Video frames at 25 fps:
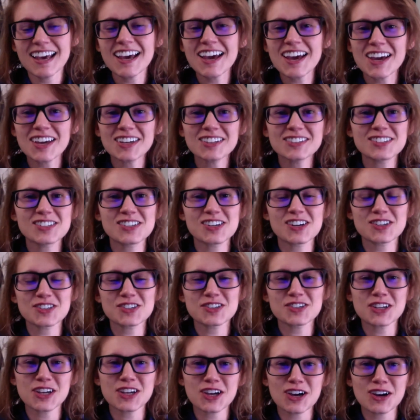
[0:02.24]
Hey, it's
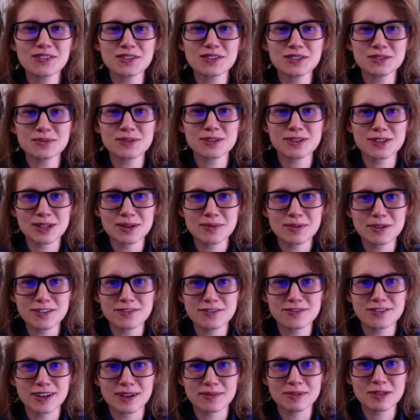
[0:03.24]
Dr. Kelvis with
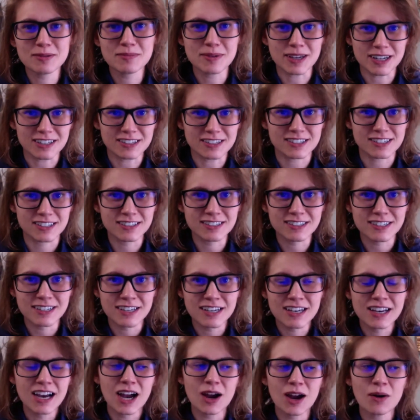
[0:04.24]
Liberty Family Medicine.
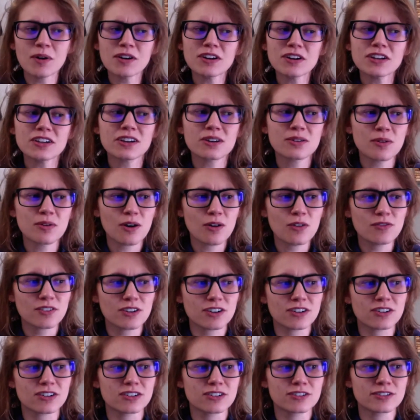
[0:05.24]
I want to go
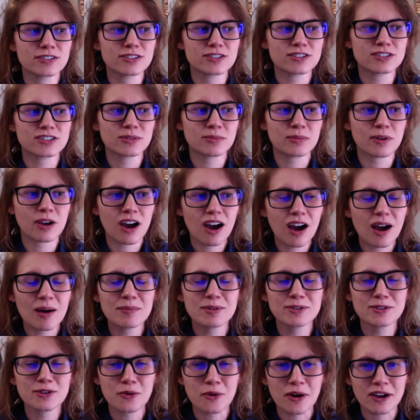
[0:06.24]
over some
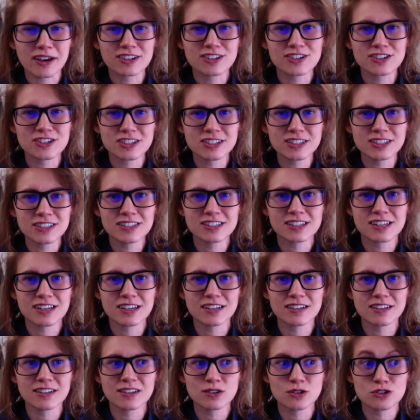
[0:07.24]
common questions
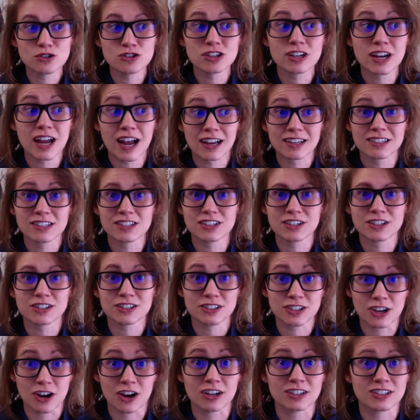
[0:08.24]
that you should ask
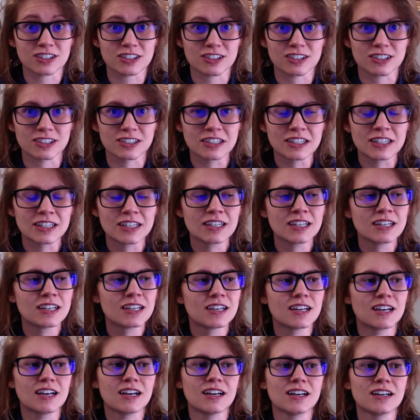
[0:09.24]
your doctor.
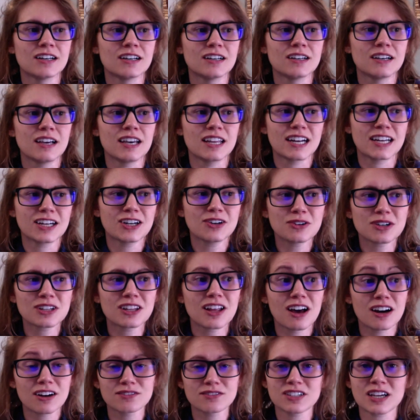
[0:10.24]
And I know a
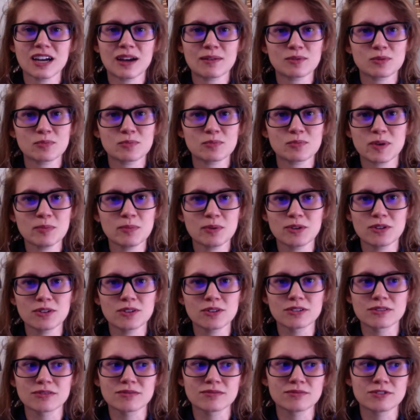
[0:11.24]
lot of times
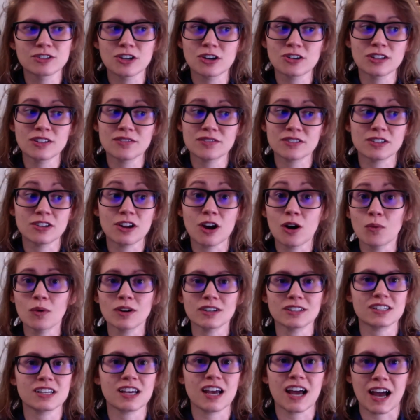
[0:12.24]
people don't even know
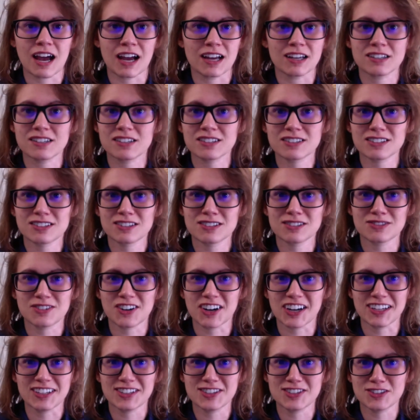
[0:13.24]
what to ask,
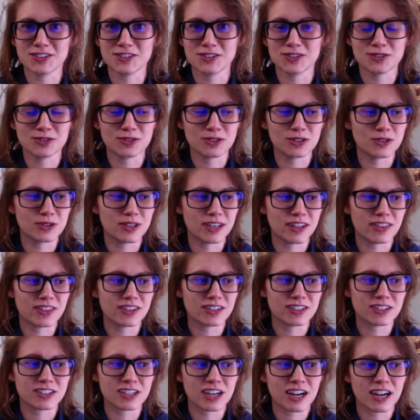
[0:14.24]
right? You get
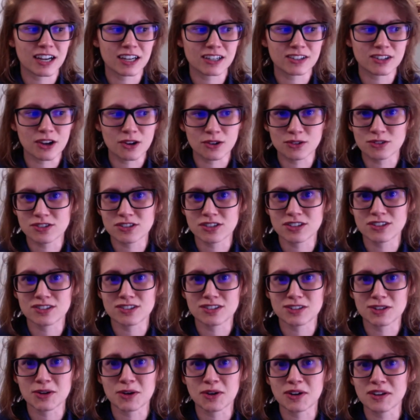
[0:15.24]
this
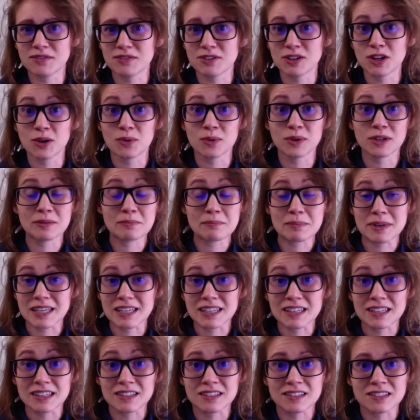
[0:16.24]
diagnosis, you don't even know what it
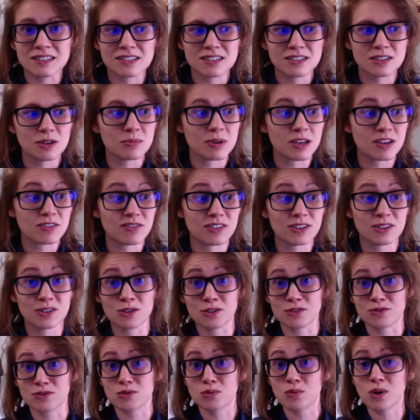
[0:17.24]
means. You may
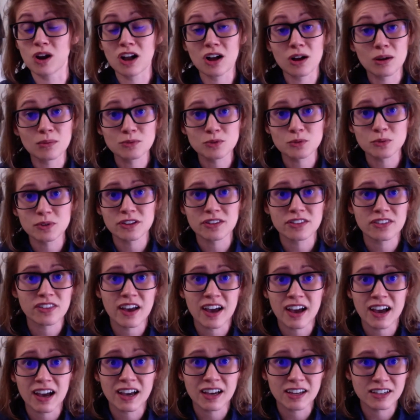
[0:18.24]
feel overwhelmed with
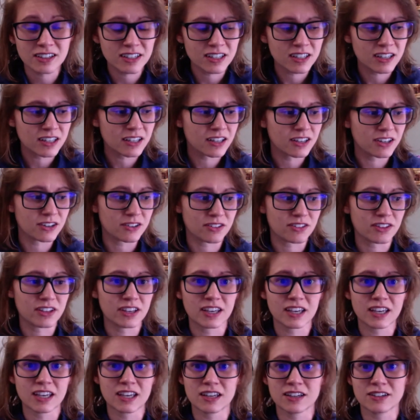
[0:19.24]
that. You're
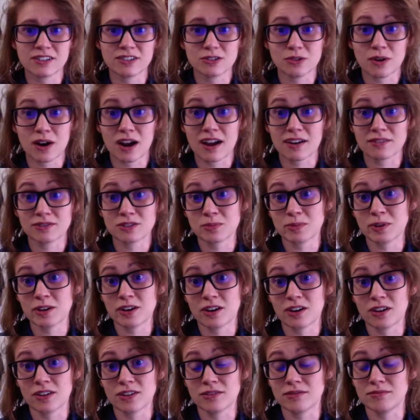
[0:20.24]
thinking, do I have to be
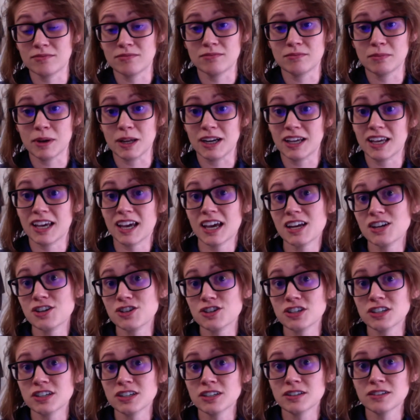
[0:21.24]
on
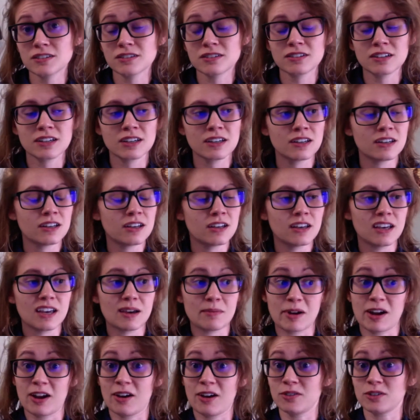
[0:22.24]
medication?
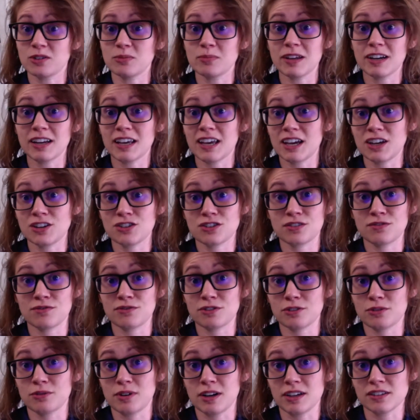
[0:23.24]
Am I on this medication
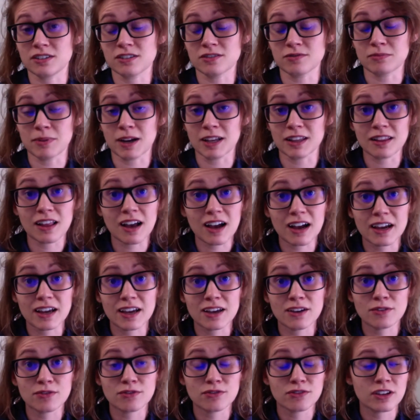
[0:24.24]
for the rest of my
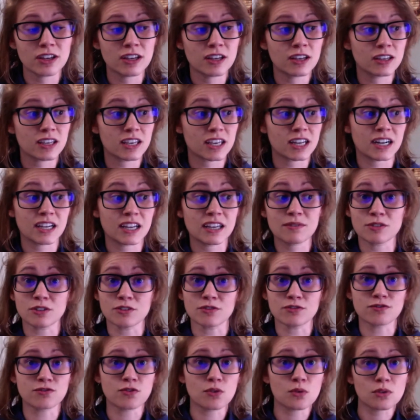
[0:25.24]
life? Can I
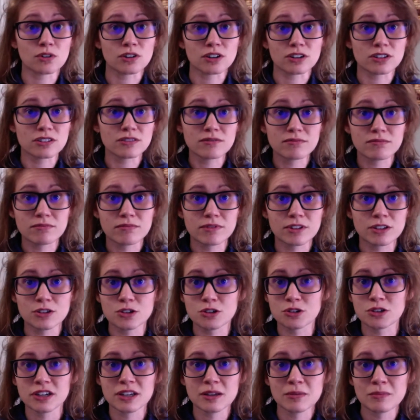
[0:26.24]
even afford the
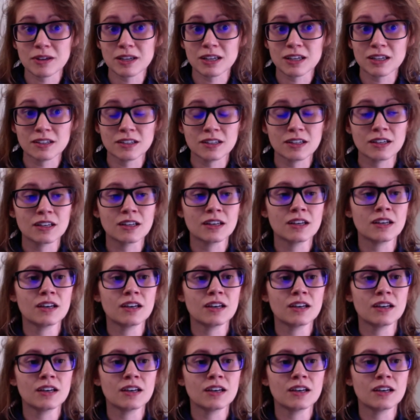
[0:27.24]
treatment?